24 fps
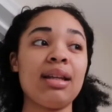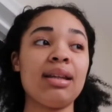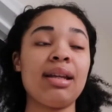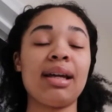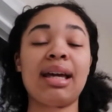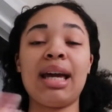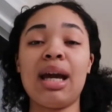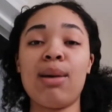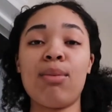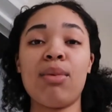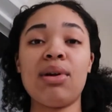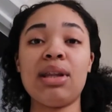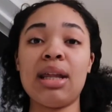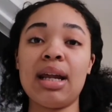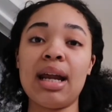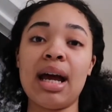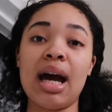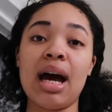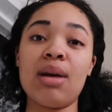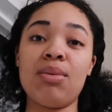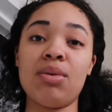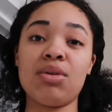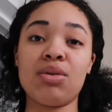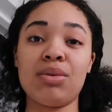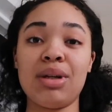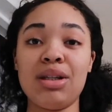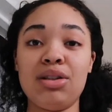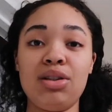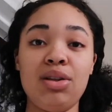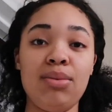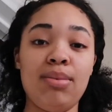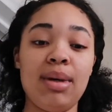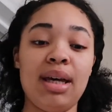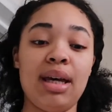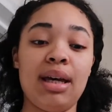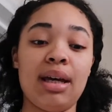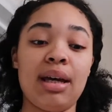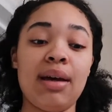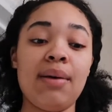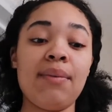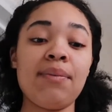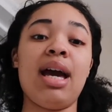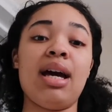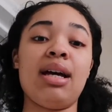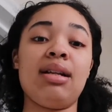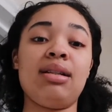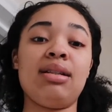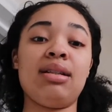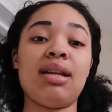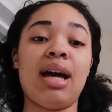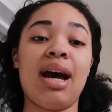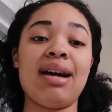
The camera that I had was way too big and